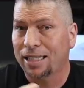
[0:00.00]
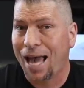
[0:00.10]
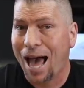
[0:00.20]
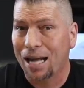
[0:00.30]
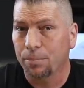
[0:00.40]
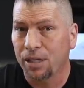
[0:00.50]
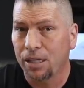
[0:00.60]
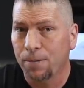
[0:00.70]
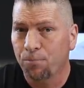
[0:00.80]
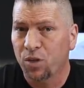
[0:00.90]

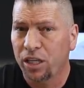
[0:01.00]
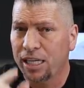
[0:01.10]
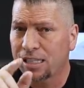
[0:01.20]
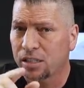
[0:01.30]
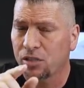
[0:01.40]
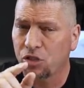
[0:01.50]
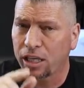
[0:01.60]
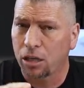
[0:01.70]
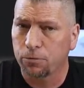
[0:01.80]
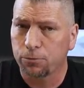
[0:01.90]
Academy that you guys can
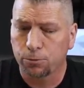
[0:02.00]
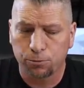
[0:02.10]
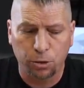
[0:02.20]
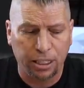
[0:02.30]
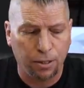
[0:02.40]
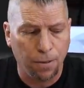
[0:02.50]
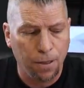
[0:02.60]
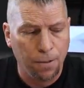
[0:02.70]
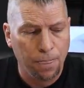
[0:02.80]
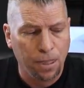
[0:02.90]
check out for free.
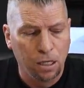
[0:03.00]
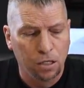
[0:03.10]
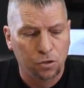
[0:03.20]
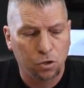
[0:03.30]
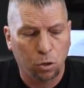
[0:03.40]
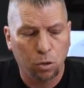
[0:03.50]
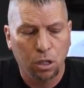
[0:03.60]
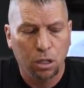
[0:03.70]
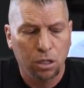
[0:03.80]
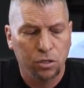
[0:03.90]

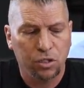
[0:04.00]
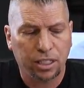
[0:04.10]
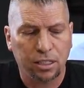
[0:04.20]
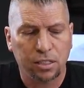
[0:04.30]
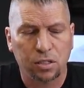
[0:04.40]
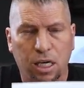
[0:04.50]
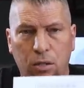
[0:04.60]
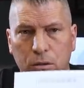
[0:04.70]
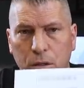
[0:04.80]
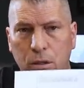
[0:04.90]
So check this
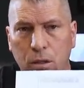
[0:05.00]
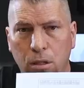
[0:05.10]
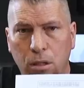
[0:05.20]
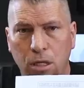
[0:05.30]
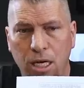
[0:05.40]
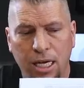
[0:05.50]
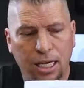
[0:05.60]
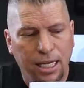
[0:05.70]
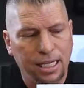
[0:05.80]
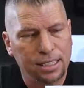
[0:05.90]
out.
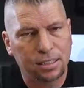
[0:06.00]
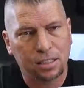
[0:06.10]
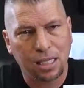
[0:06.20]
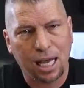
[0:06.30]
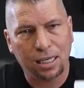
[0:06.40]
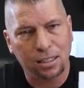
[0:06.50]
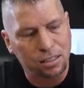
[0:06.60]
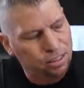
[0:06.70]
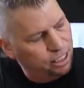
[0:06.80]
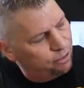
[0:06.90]
It is not a
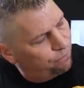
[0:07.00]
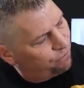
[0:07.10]
T